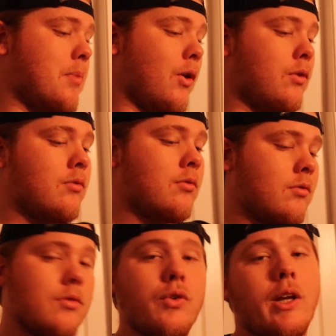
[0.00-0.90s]
build
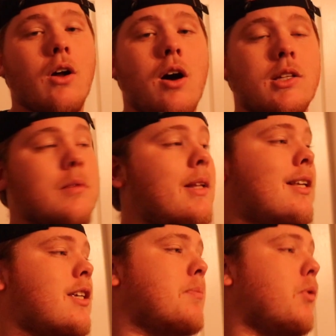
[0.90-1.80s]
freaking awesome. And
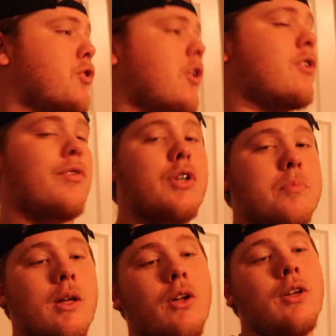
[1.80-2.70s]
this is Bullshark's
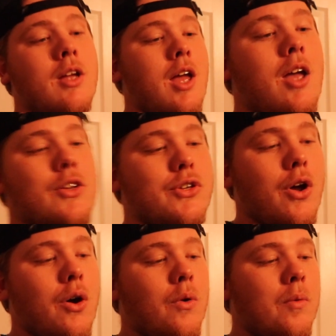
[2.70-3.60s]
first build,
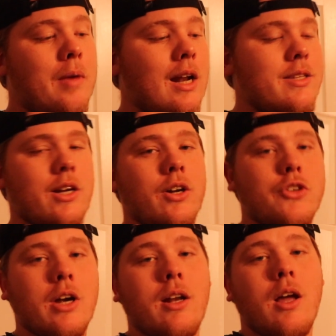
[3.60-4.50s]
so me and Isaiah are gonna
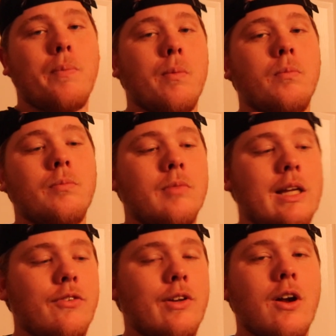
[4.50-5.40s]
try and help him
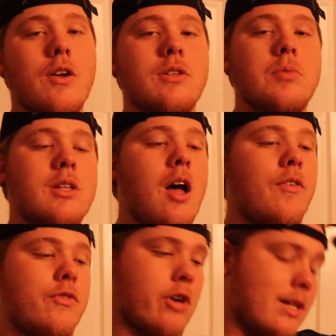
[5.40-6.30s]
like figure out some
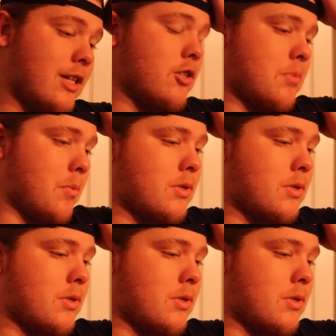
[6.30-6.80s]
stuff, try and teach him some